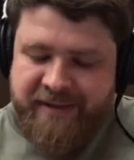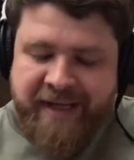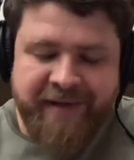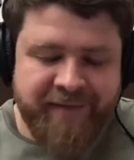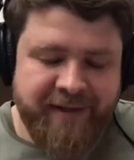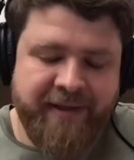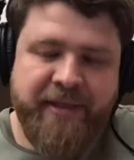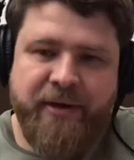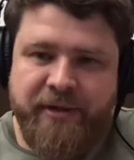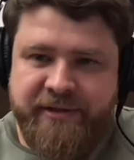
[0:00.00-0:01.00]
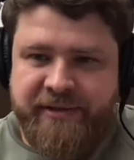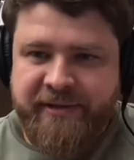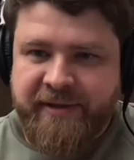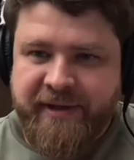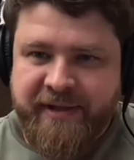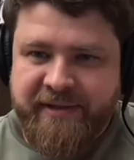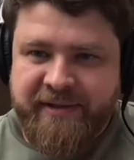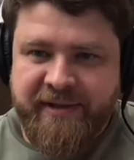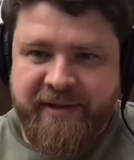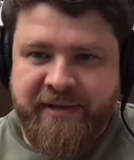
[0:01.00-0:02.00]
naively thought that
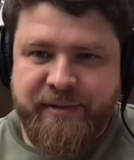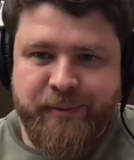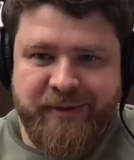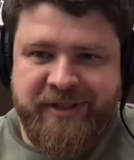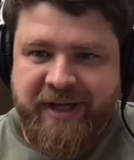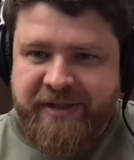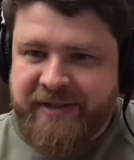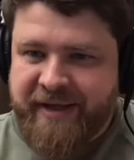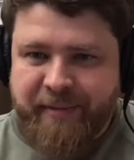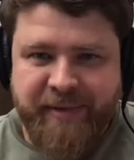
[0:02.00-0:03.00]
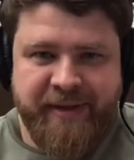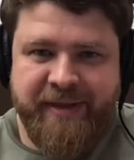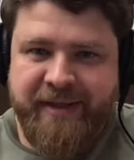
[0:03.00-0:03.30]
this will change something,